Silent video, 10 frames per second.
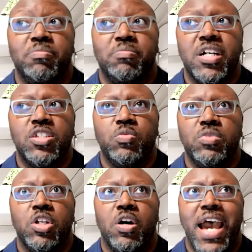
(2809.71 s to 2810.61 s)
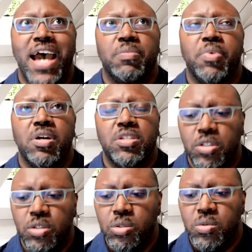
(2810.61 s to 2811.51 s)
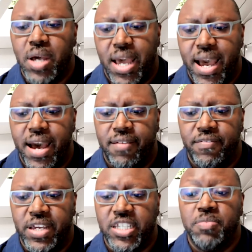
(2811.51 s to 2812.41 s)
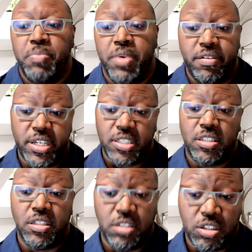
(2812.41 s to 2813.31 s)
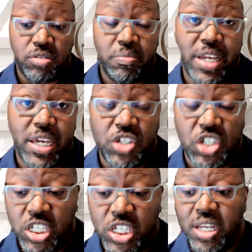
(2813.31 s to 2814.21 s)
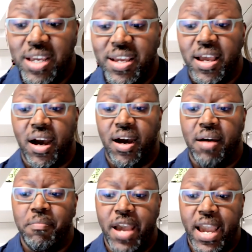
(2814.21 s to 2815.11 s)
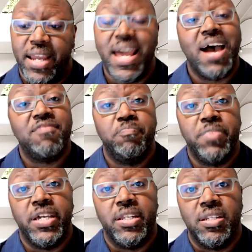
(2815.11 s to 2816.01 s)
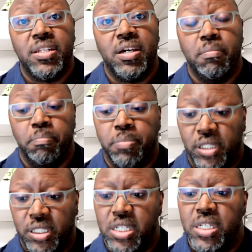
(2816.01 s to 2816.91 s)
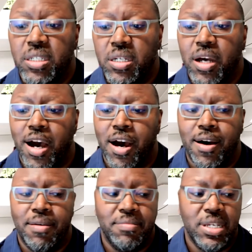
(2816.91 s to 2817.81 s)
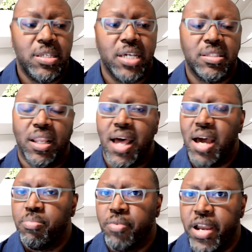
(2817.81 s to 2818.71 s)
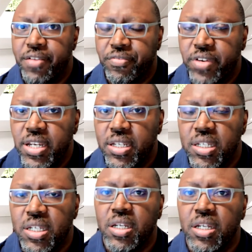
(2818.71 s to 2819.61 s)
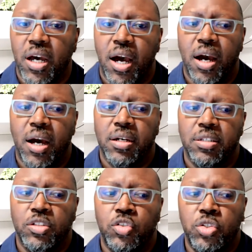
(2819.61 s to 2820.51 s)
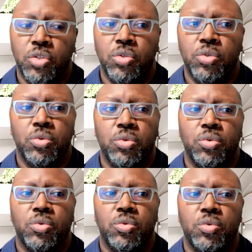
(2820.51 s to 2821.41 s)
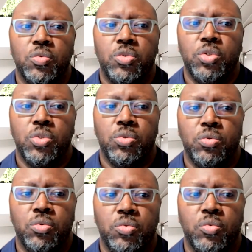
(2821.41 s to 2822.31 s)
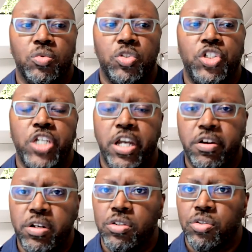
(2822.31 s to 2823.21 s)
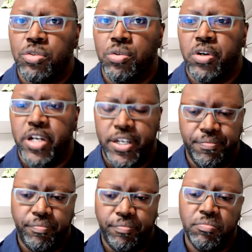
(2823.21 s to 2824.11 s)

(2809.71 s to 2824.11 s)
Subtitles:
because, as a person who have experienced discrimination and have been bullied, it takes a lot of bravery to share your story.